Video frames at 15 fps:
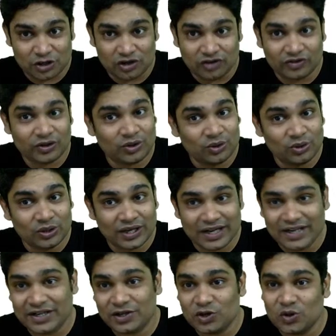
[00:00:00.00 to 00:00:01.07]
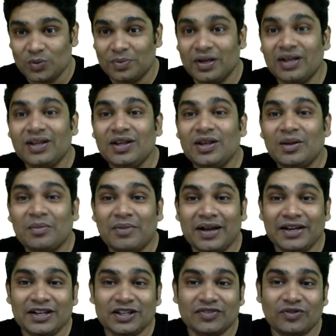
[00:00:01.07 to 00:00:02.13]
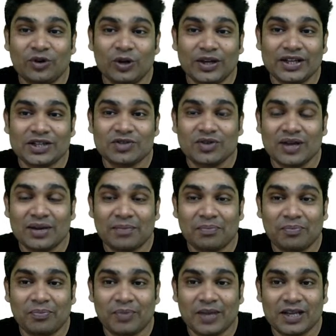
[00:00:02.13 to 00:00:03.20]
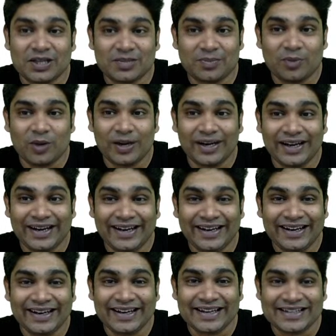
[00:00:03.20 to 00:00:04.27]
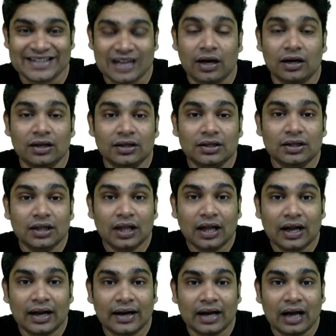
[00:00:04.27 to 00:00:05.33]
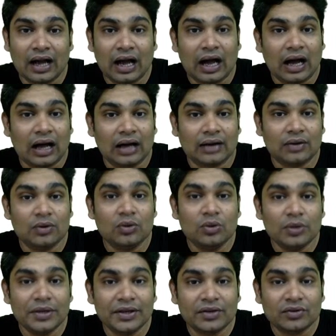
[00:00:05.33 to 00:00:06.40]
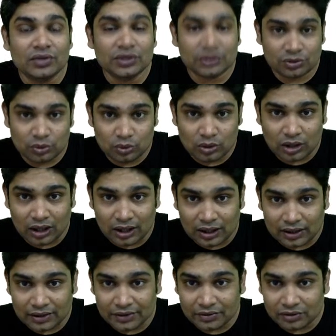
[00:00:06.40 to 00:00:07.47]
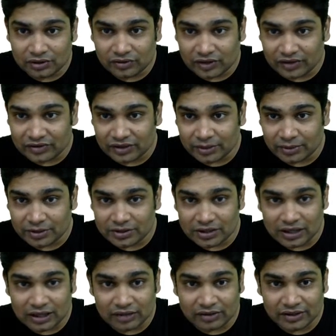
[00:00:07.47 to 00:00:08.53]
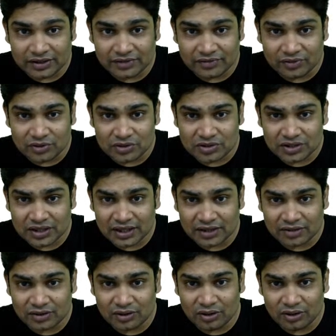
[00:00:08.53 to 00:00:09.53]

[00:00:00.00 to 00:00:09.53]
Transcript: of 2t cube minus 4t square plus zero point 0.8 Tesla. And R2 equals to R equals 5 centimeters. Calculate the force on the electron